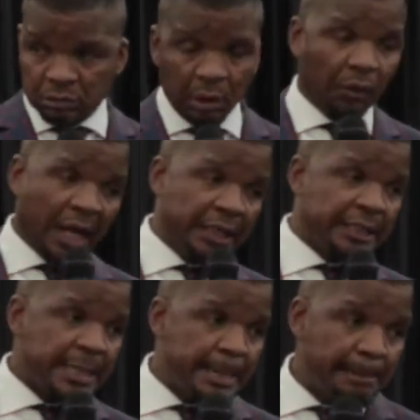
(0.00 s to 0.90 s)
All
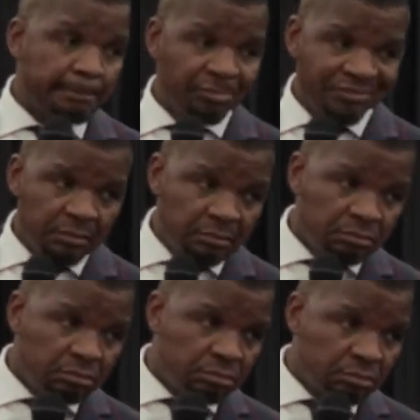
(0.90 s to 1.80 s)
right?
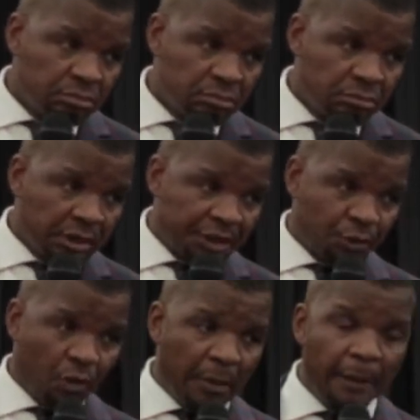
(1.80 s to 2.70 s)
Let's
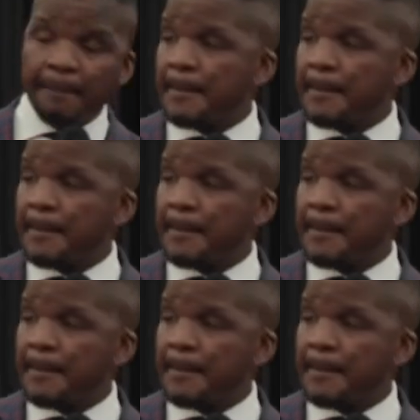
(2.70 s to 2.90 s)
go, ma.